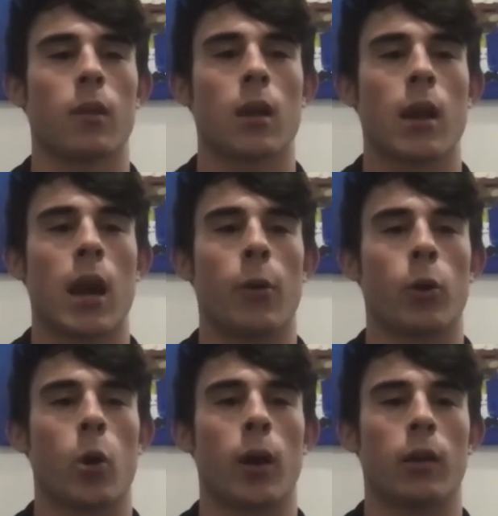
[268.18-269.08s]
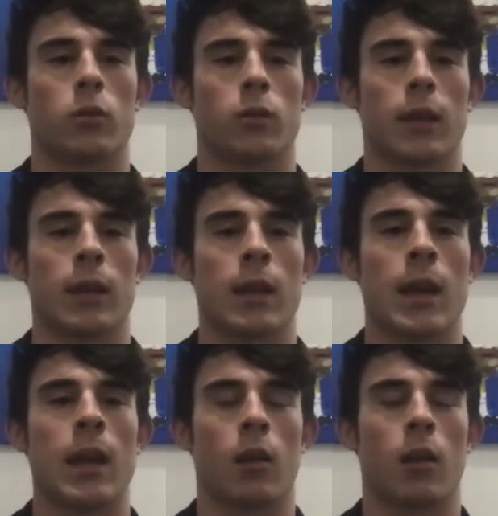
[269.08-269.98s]
how they're going just like in
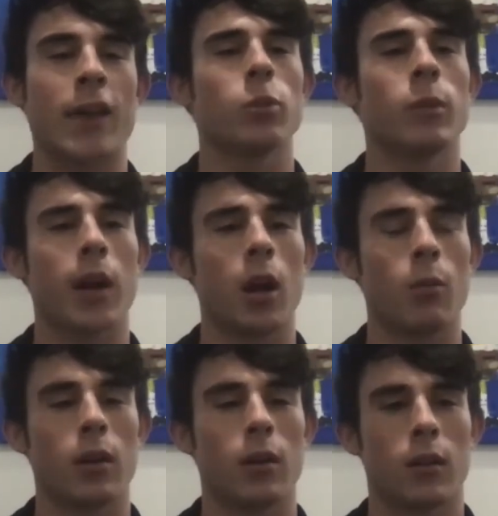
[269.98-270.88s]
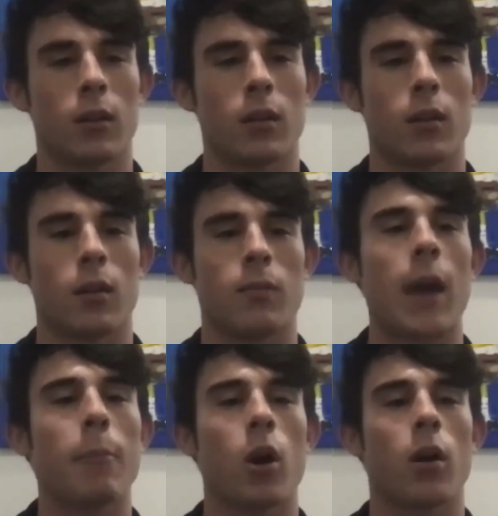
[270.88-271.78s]
a classroom environment. That
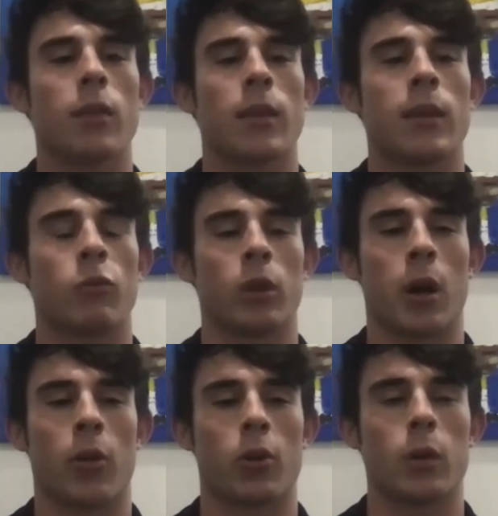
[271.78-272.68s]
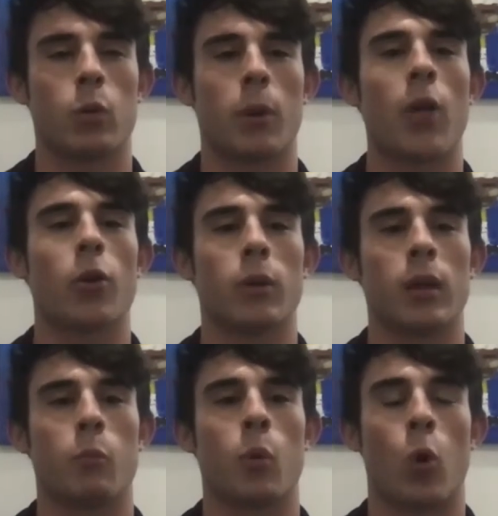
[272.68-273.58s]
part never really bothered me. What bothered me
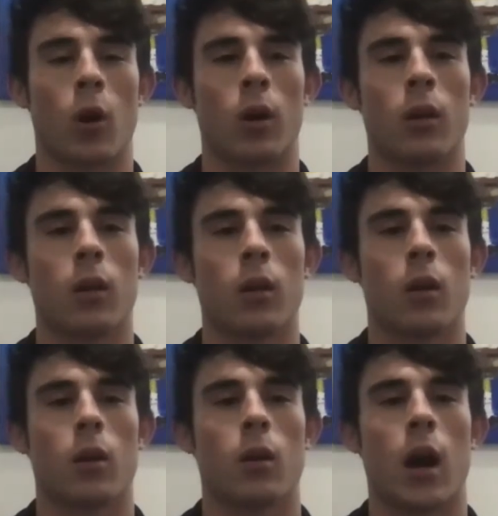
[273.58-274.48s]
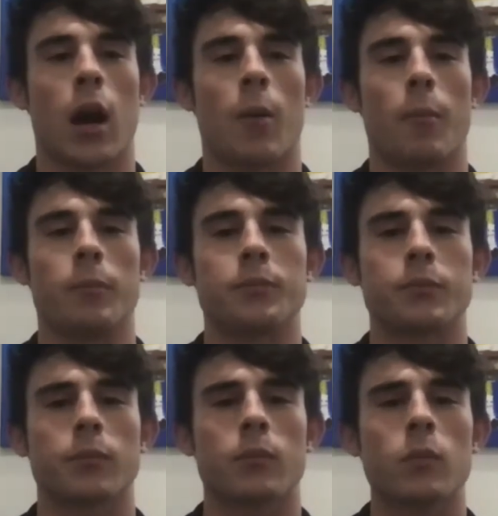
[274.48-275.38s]
more um,
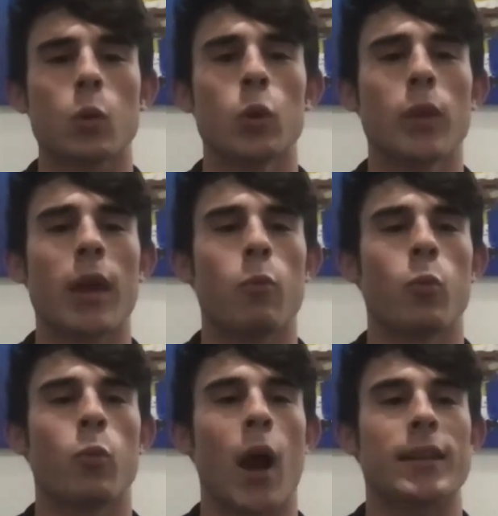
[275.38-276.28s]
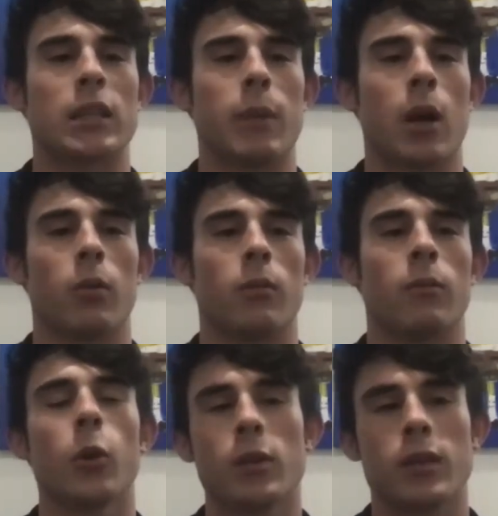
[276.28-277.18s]
was when they were asking about
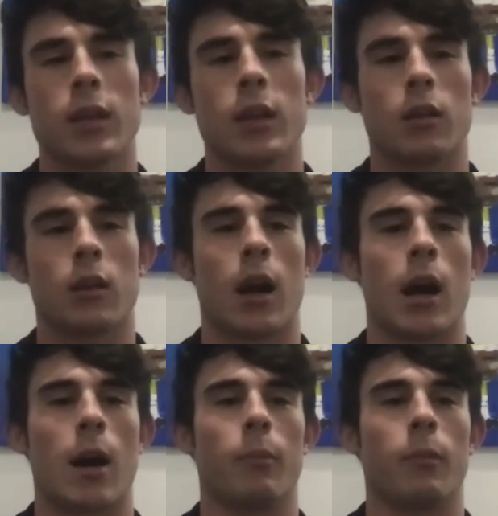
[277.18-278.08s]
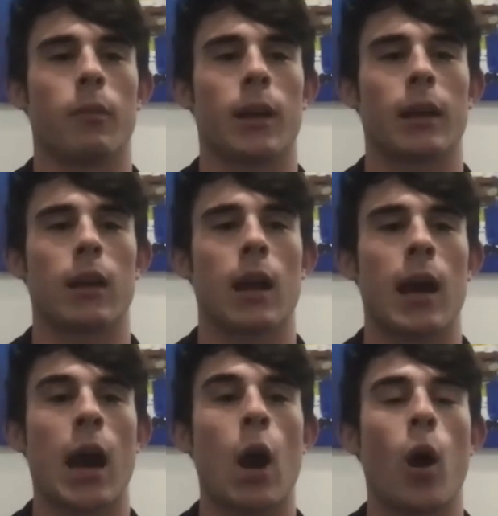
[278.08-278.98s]
fluency, um, like
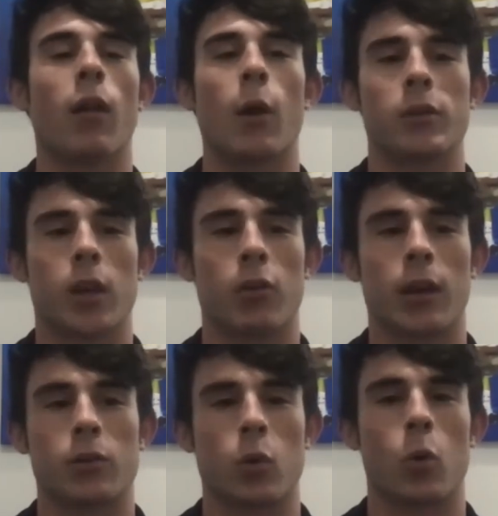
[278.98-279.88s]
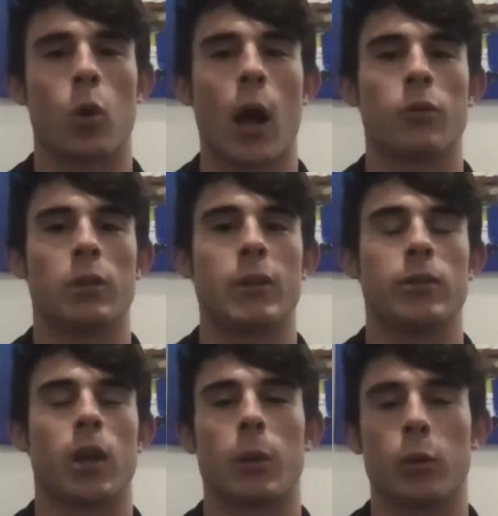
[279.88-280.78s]
how well I was stuttering at school, how the speech
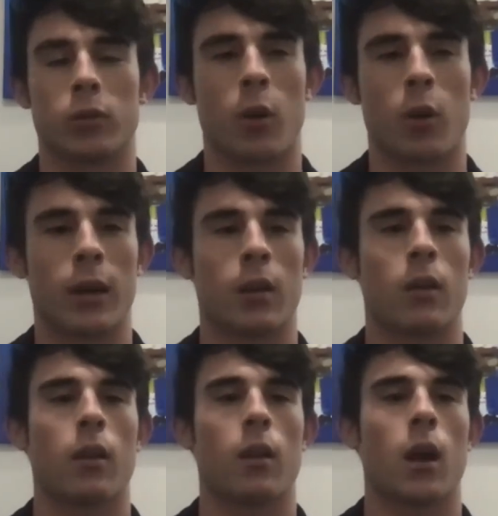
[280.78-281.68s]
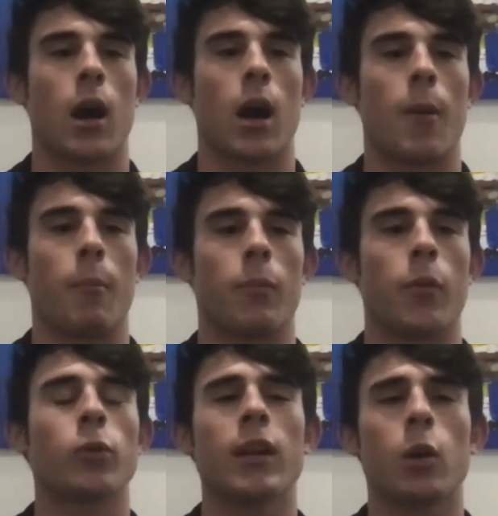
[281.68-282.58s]
therapy was going. Um, those
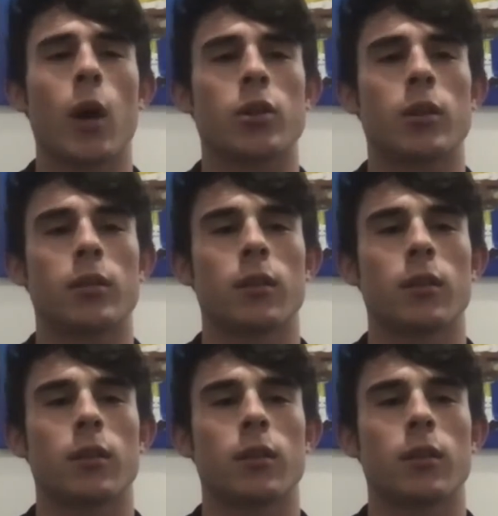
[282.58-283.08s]
kind of questions